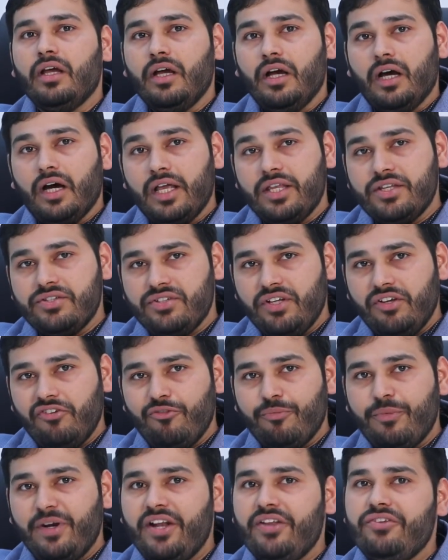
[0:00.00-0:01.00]
unsafe
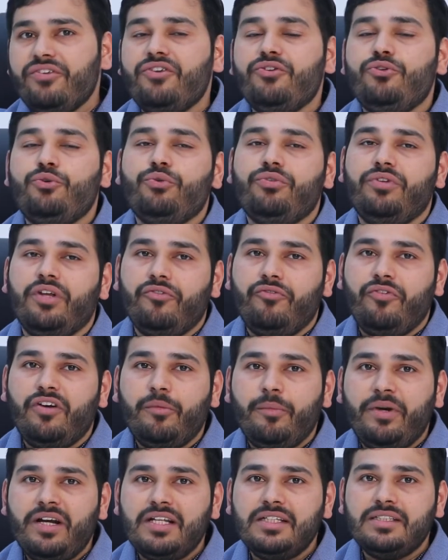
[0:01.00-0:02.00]
medicines to safer
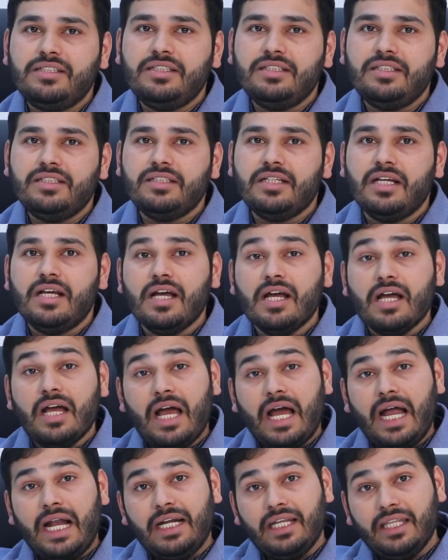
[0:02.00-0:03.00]
medicines,
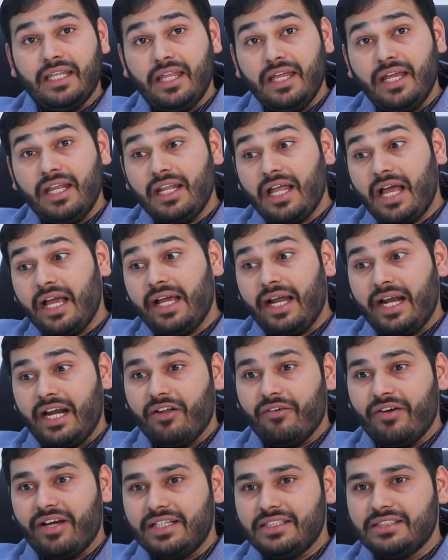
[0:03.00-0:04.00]
and then I
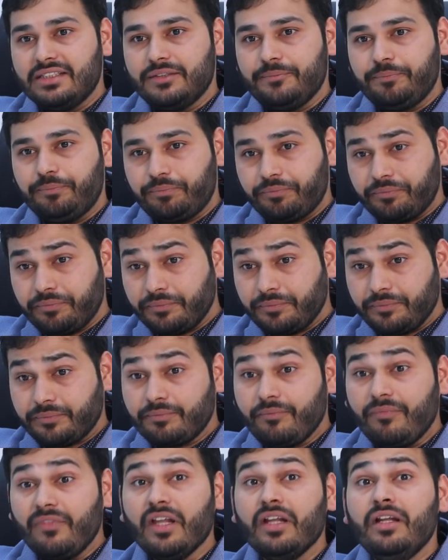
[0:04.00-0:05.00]
advise
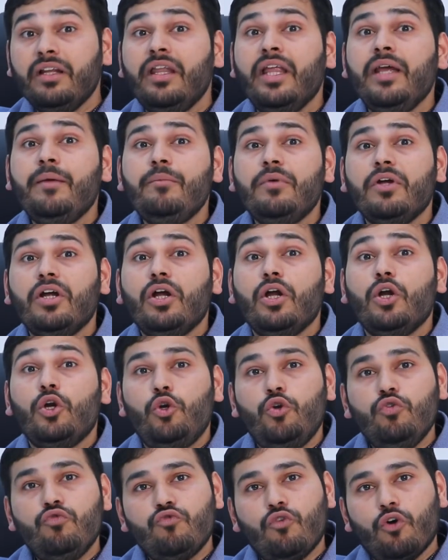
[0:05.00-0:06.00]
them
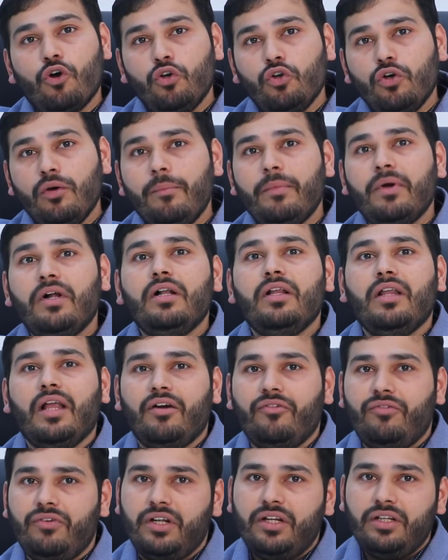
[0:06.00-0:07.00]
to follow up
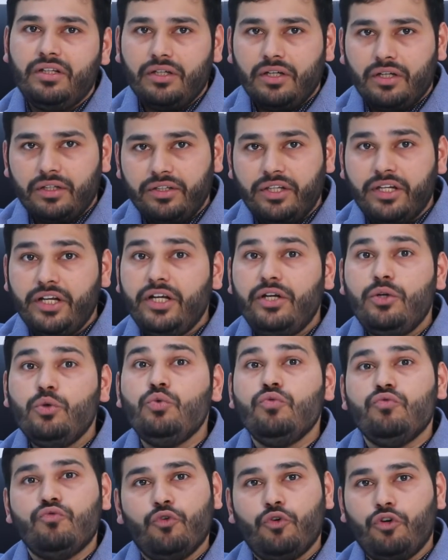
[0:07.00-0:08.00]
after 3 to
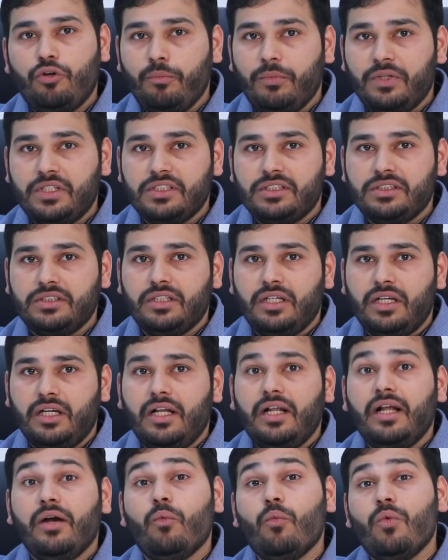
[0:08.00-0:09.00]
4 months.
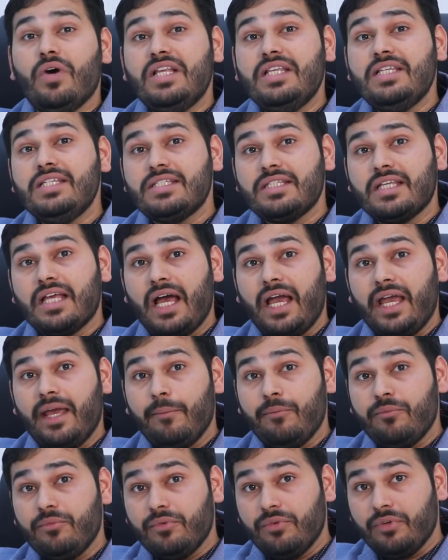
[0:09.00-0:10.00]
Once I
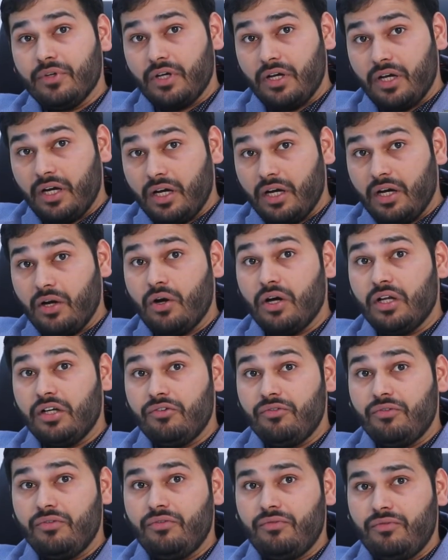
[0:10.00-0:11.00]

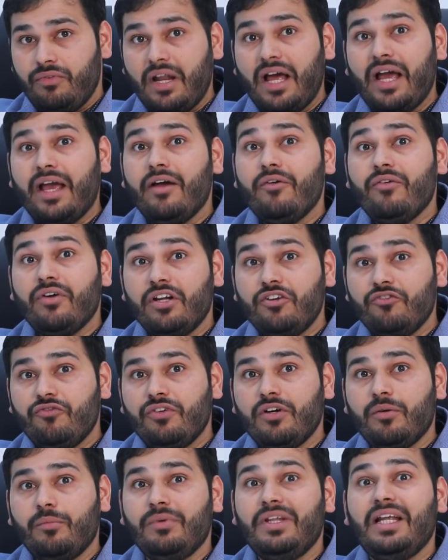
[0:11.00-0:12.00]
have
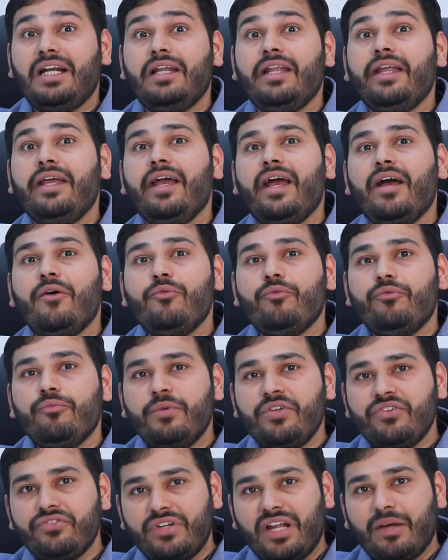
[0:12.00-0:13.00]
confirmed that they have
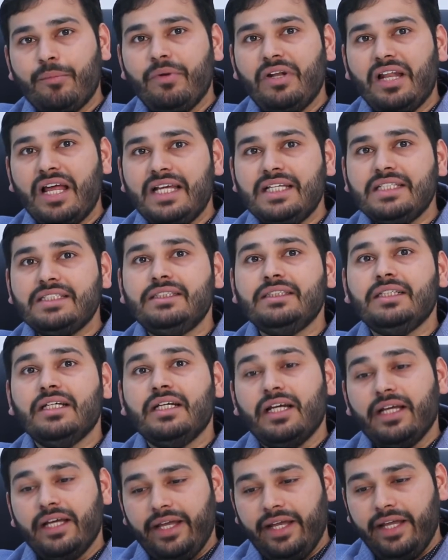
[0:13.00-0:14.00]
been stabilized
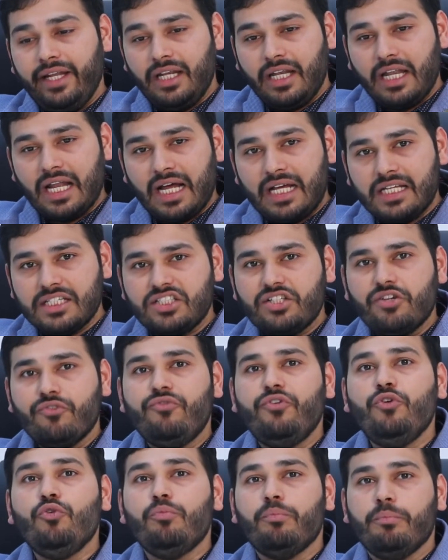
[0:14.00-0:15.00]
in last
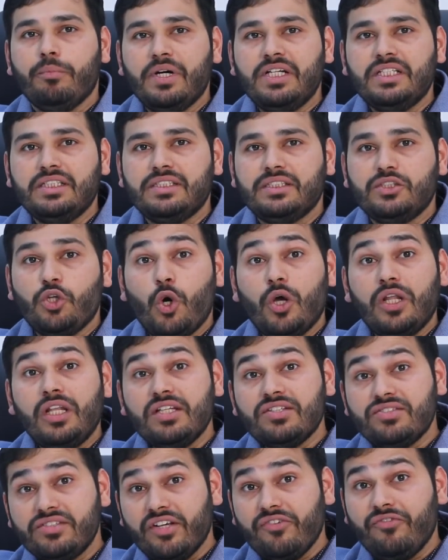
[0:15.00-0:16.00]
few months on
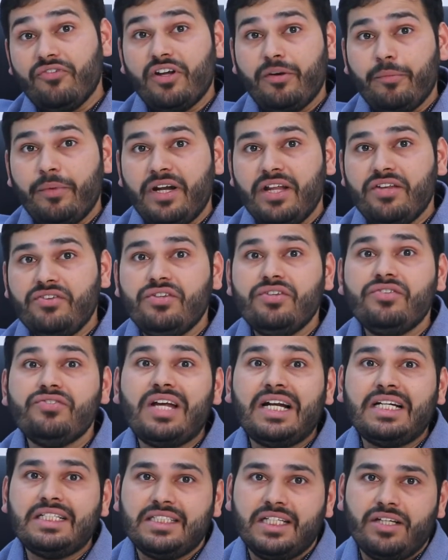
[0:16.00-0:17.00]
safer medicines
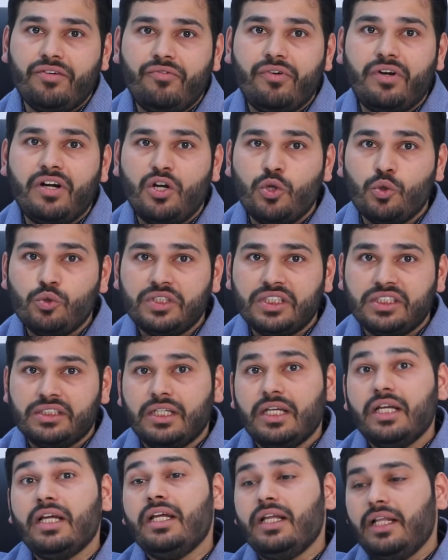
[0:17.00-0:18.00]
at safer doses,
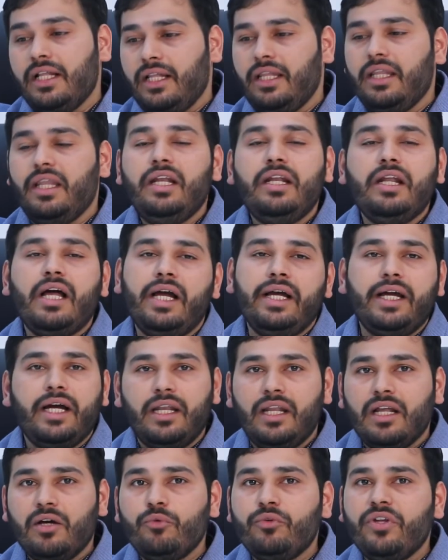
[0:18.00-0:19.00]
then I
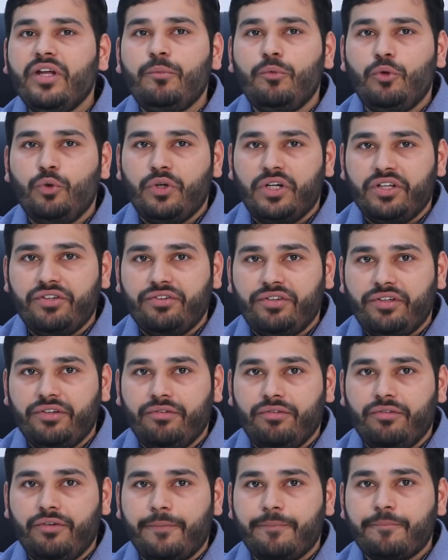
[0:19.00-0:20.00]
allow them to conceive.
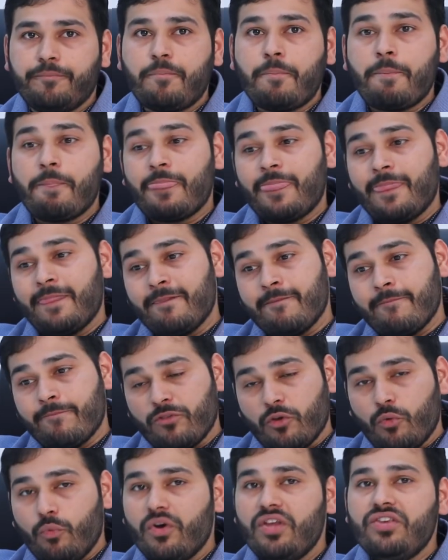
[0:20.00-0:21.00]

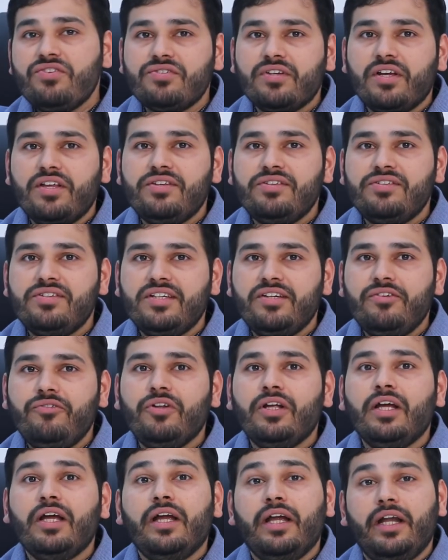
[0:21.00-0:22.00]
Once conceived,
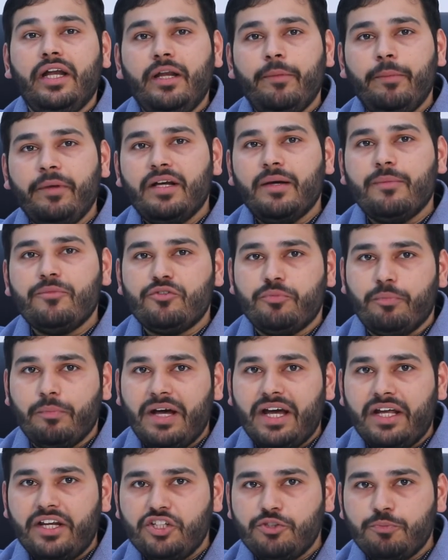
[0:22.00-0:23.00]
it becomes
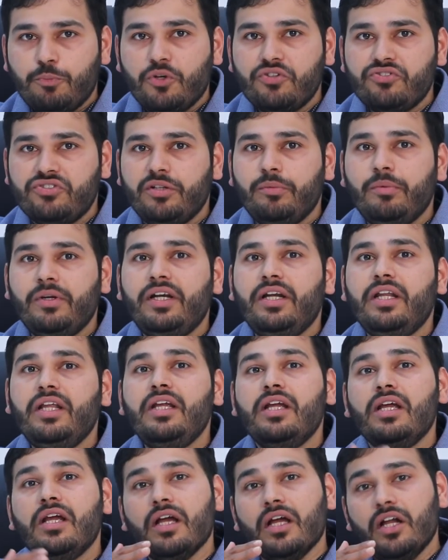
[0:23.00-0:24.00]
my responsibility
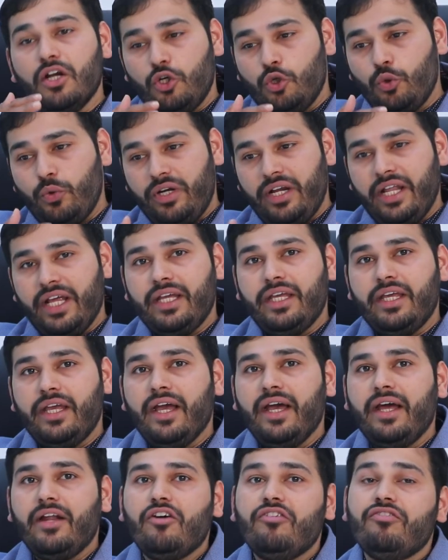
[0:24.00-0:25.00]
to take
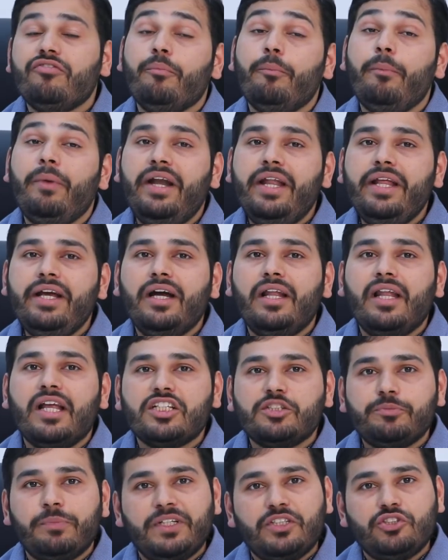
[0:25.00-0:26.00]
care of medical
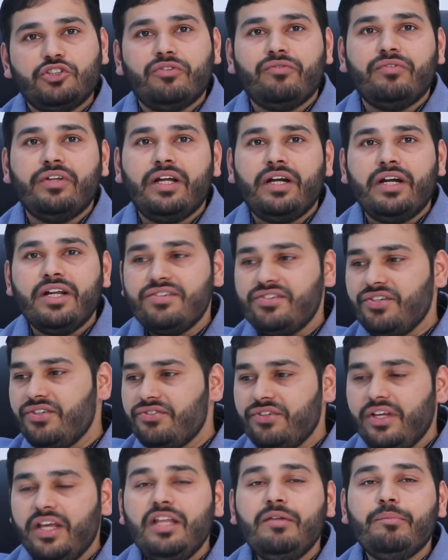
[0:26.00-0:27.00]
aspects of their disease
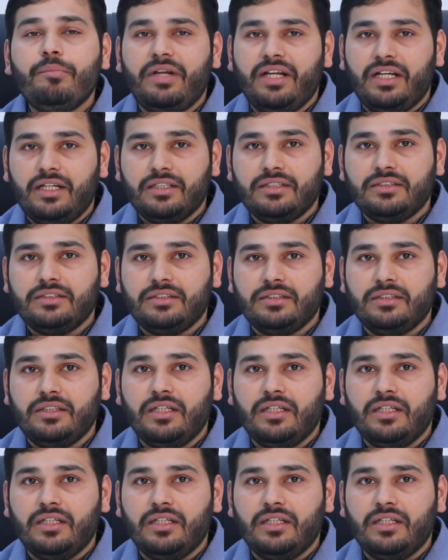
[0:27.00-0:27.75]
in pregnancy.